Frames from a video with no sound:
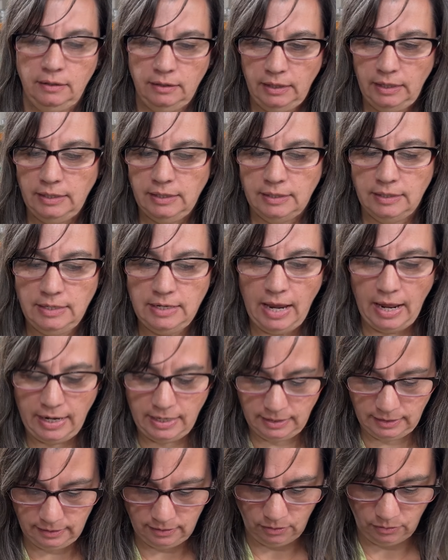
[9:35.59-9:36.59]
It's
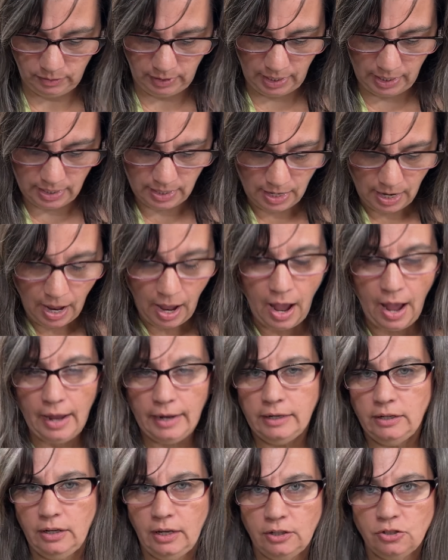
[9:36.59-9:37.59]
nice, okay? I
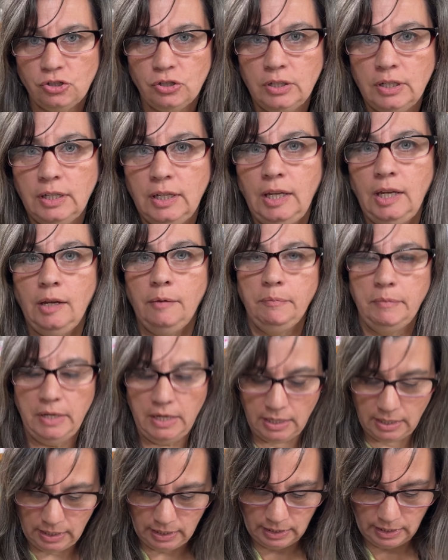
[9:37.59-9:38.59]
could actually keep
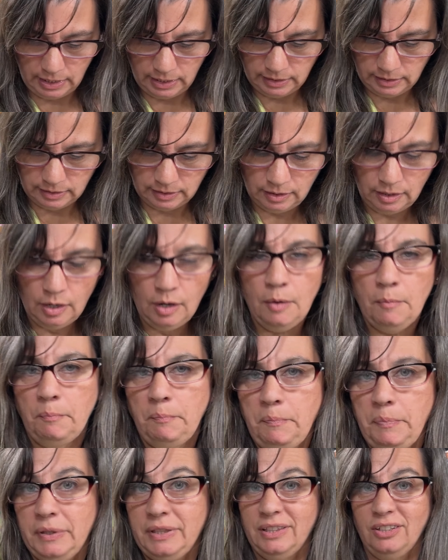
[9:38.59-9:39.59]
kneading this,
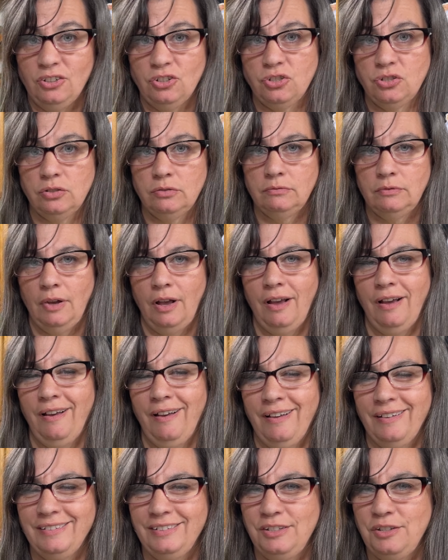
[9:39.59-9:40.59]
but there's,
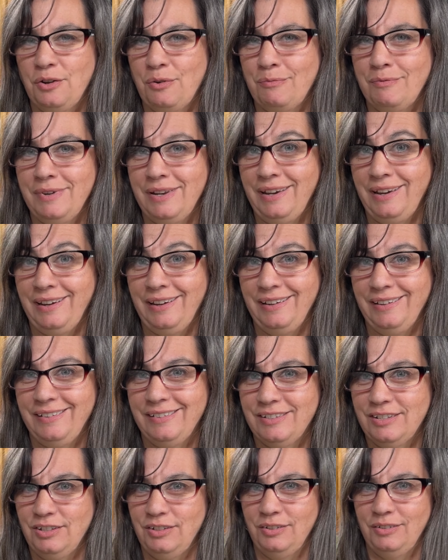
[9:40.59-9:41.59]
ha, huh, no need
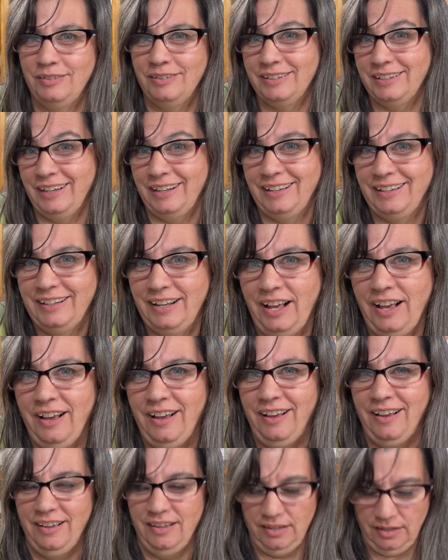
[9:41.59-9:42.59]
to. Get it?
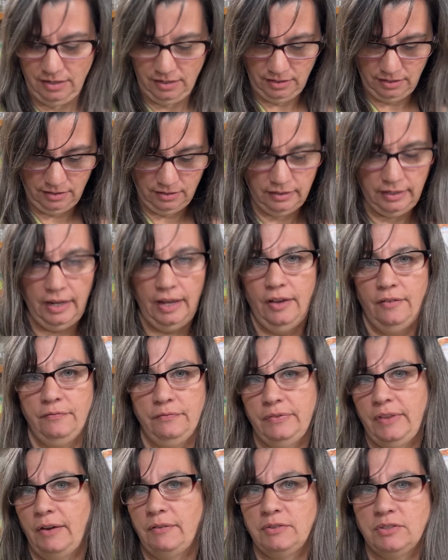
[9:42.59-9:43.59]
Ha. Huh? Yeah,
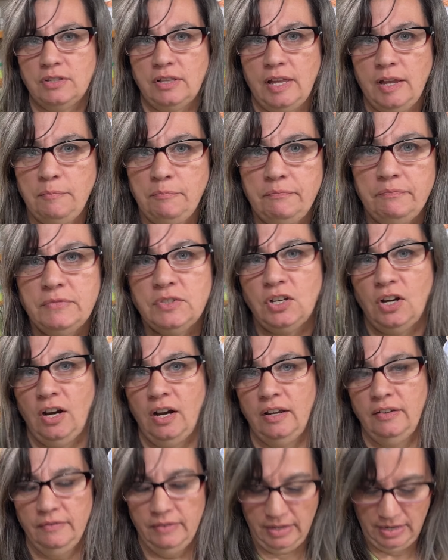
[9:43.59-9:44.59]
that was lame.
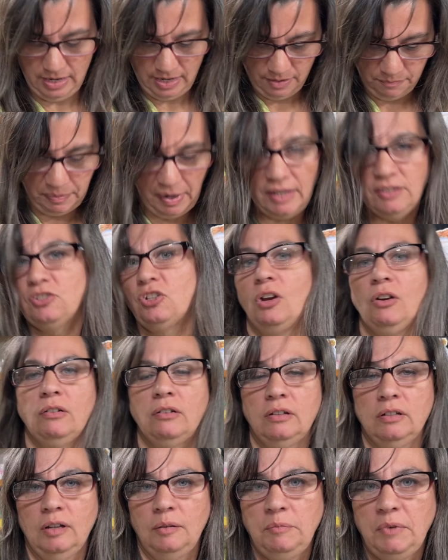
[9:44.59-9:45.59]
Sorry. Bad
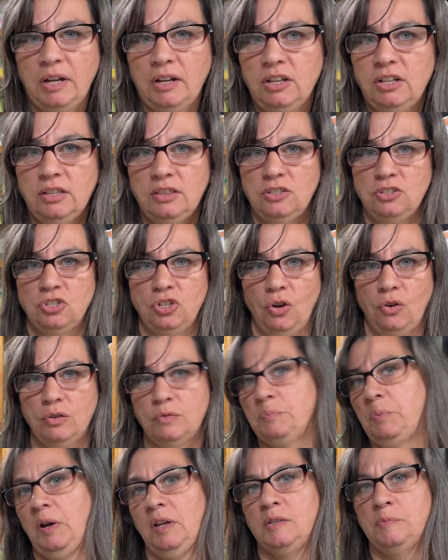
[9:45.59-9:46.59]
joke. I'm not good at the jokes.
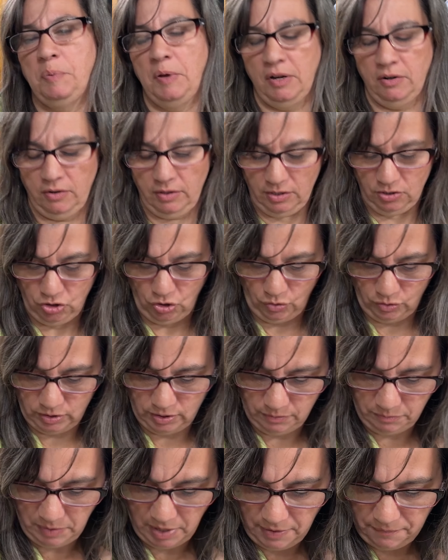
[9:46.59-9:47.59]
Brad's better at the jokes
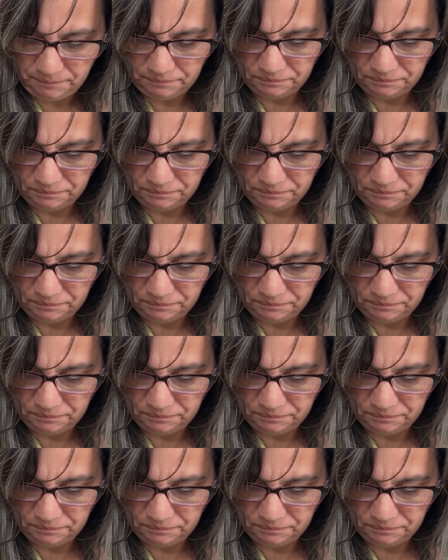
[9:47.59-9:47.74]
than me.